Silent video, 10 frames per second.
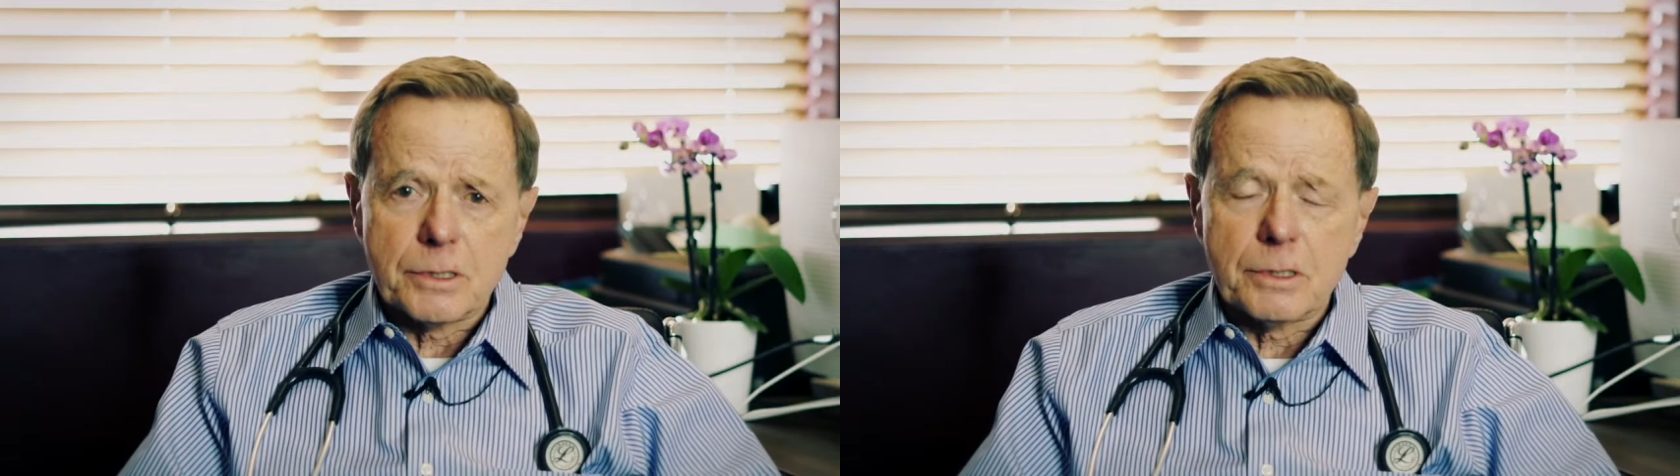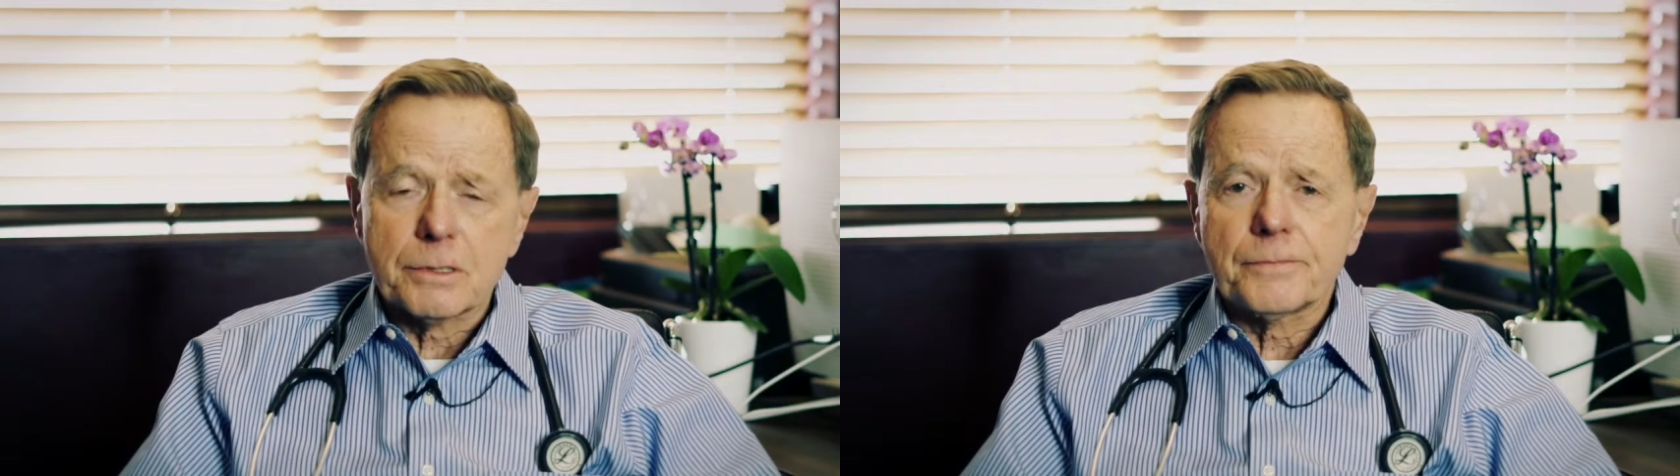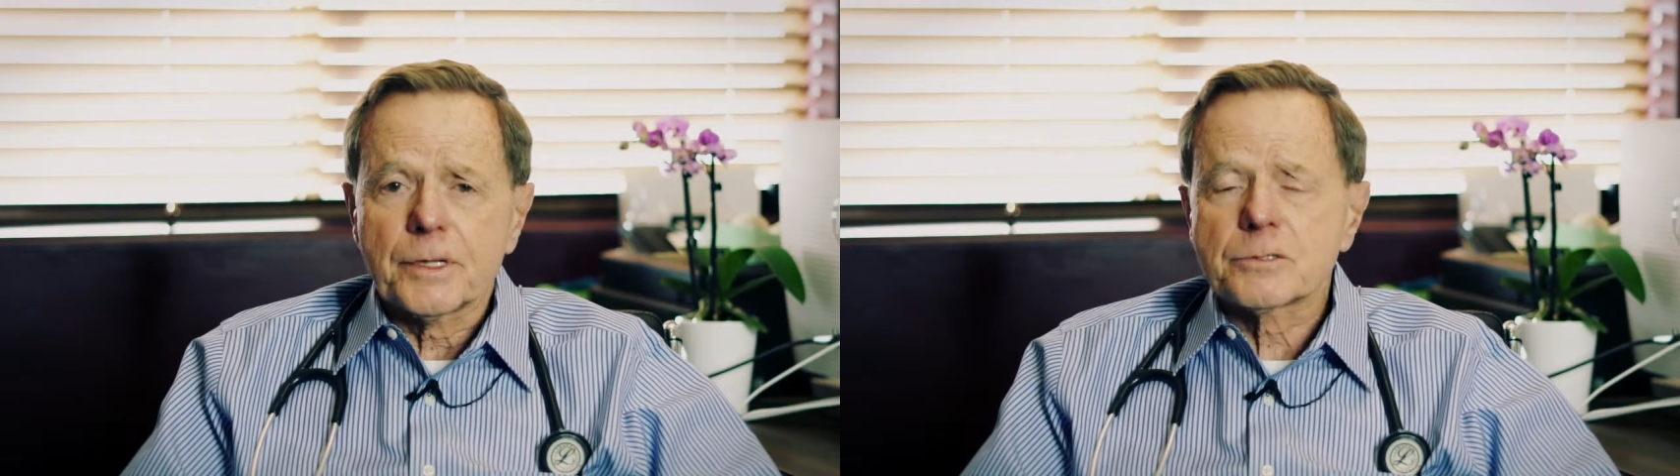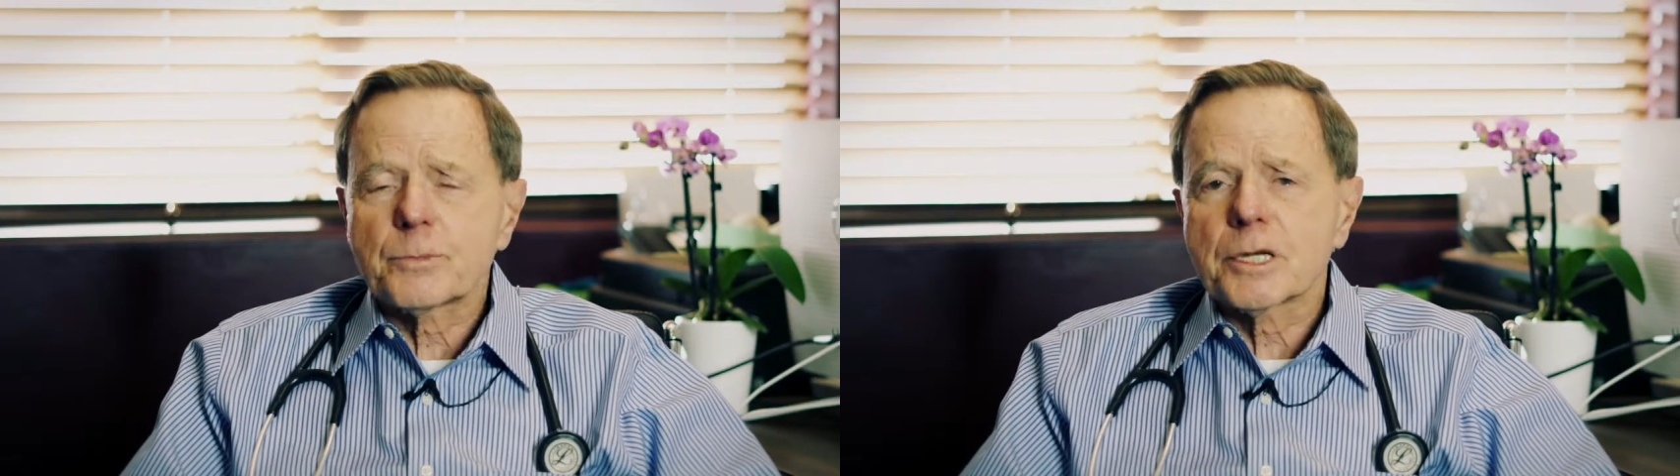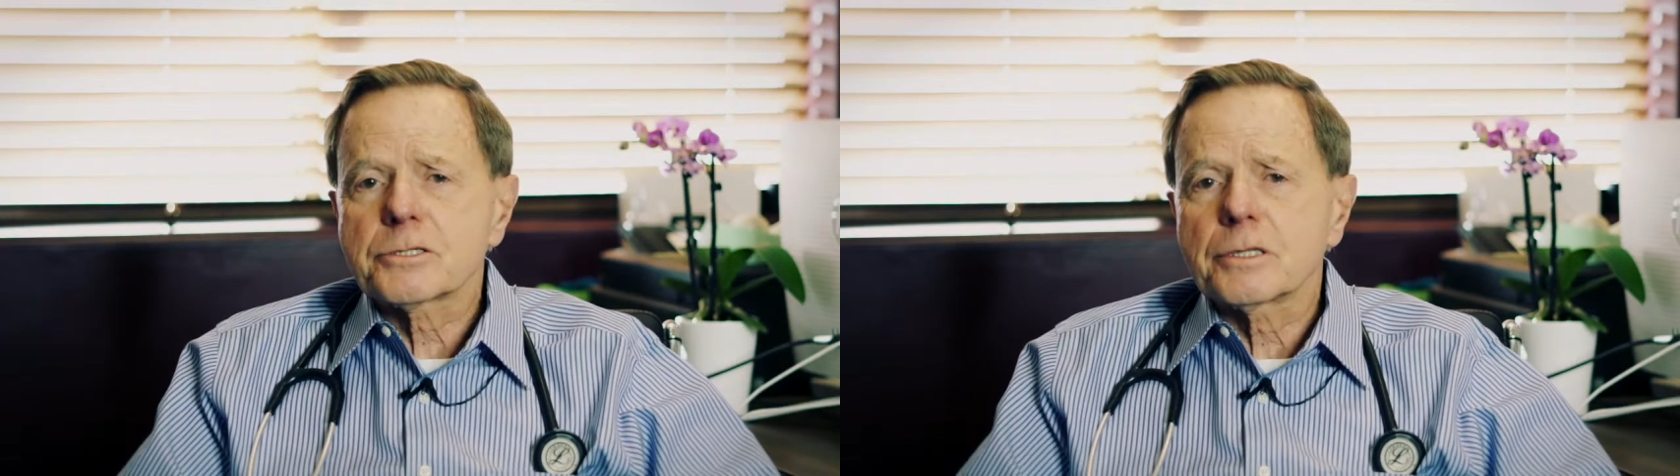here,
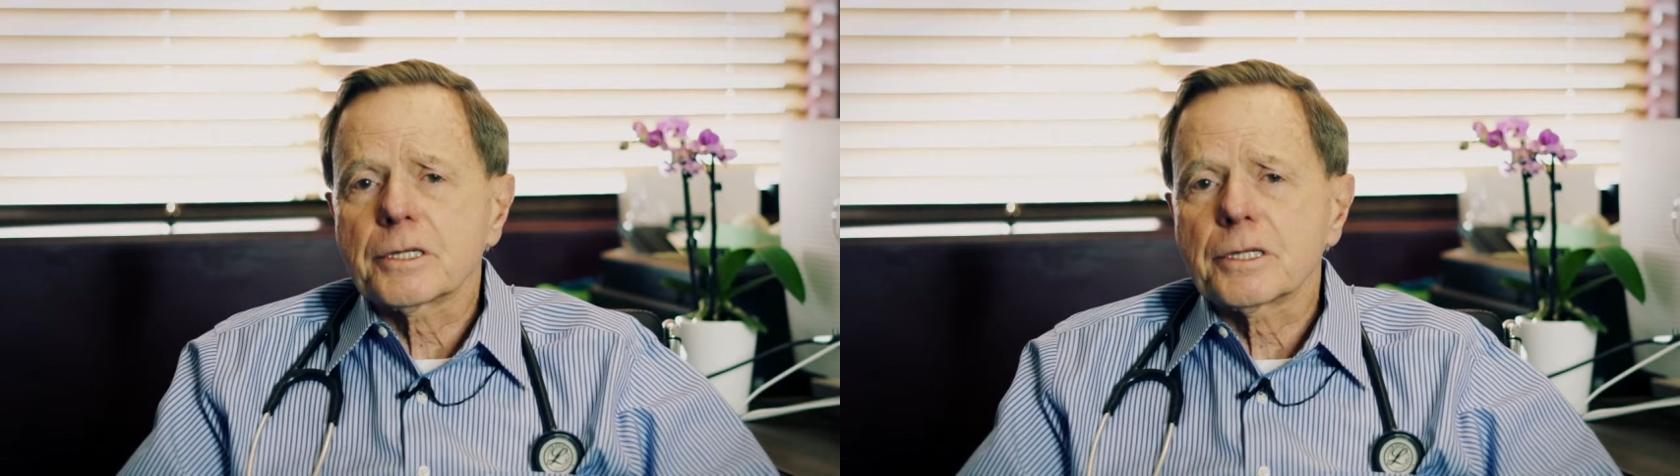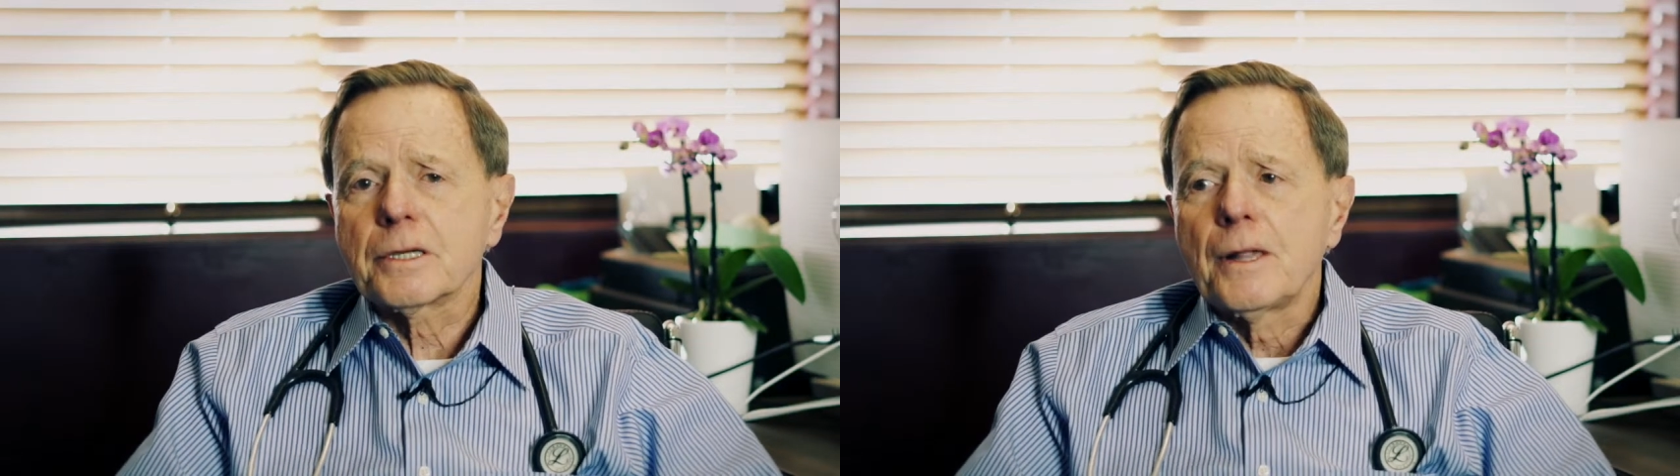especially,